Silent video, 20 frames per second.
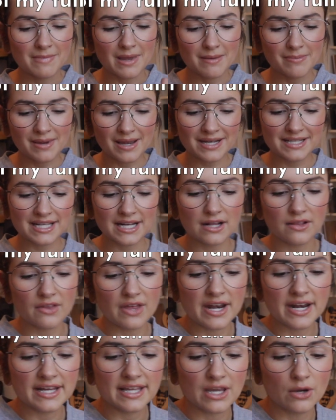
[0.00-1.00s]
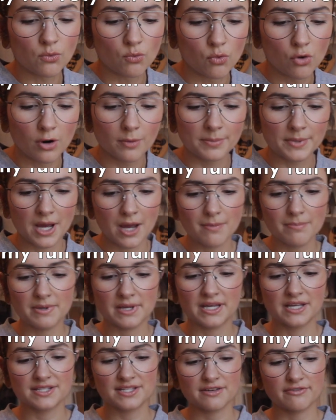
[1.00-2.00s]
Maybe I didn't let it get warmed up
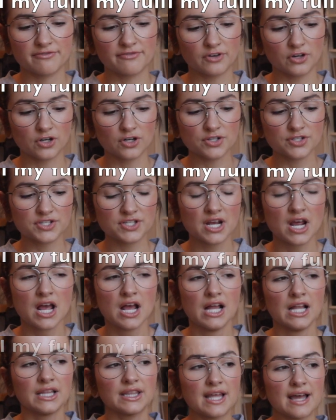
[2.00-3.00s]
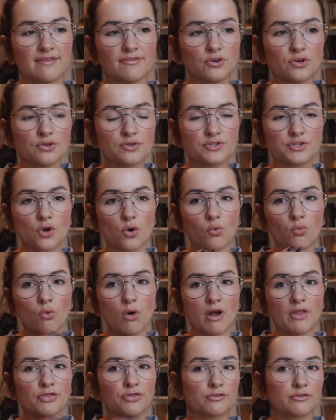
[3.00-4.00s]
because at first levels
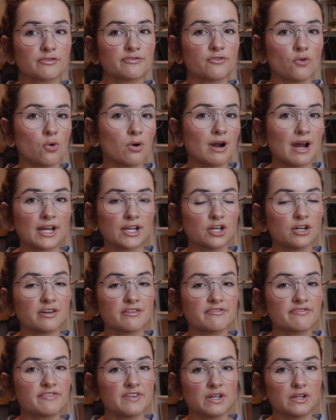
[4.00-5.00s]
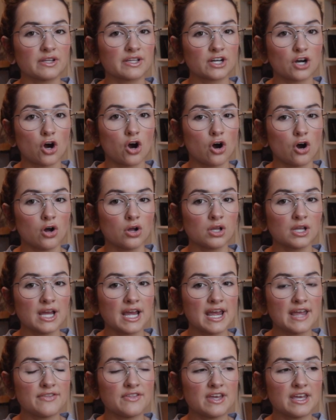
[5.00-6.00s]
1 through 4 I couldn't feel at
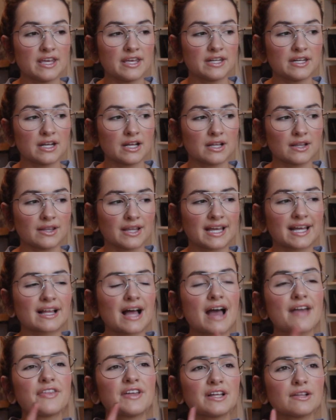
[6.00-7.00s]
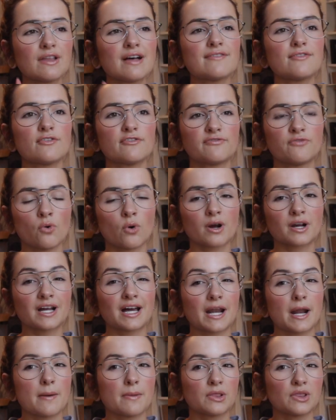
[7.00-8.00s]
all, and then like I think level 4
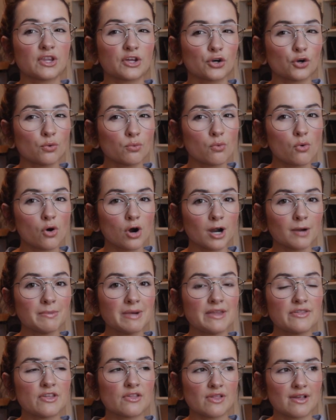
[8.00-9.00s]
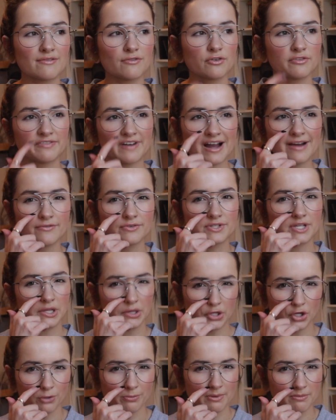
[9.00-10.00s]
got a little warm, and then level 5 was a
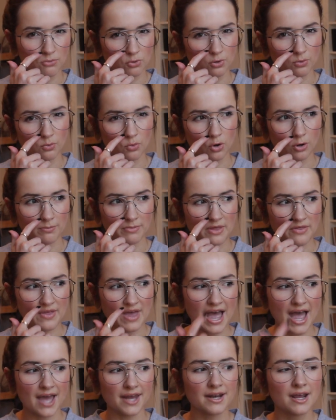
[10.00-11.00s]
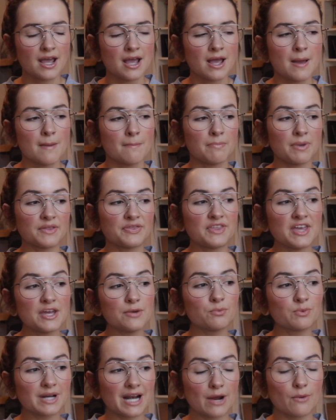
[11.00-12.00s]
little bit more warm than that. But
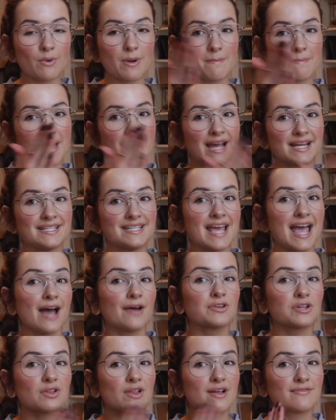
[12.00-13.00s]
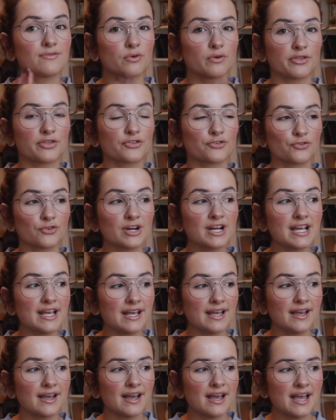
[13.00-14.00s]
then when I went back down to level
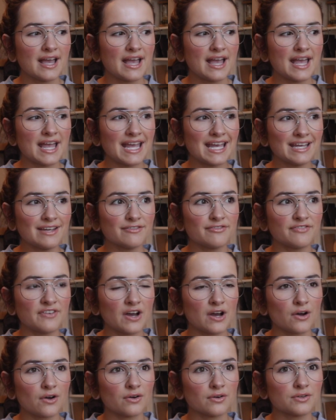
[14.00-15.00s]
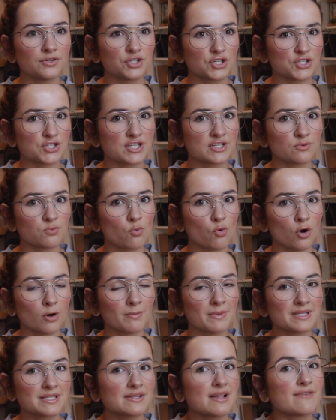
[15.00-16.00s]
3, it felt just as
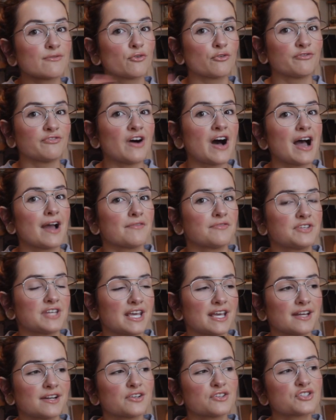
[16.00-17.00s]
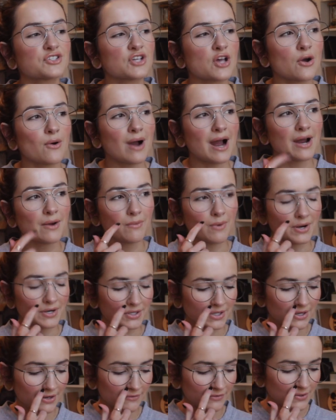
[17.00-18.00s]
warm as level 5 did. So I
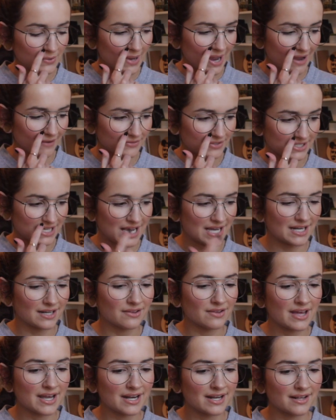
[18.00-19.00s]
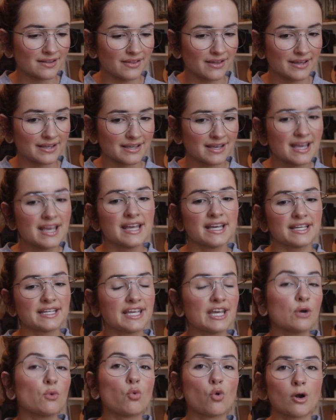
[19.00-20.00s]
wonder if you have to kind of let it like
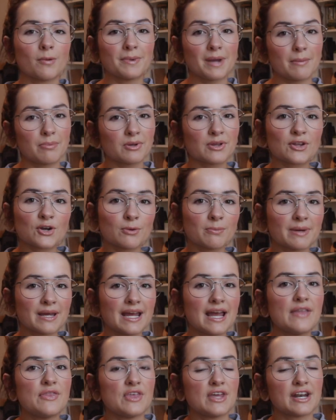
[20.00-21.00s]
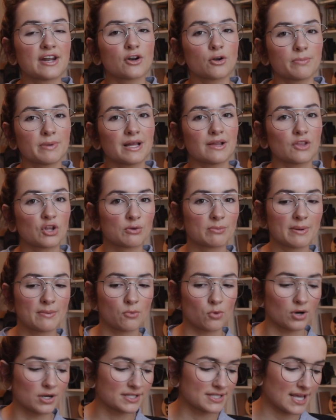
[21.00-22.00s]
get warmed up a little bit, and then it'll be a little bit
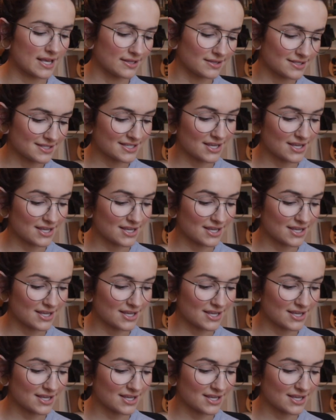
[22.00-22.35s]
more intense.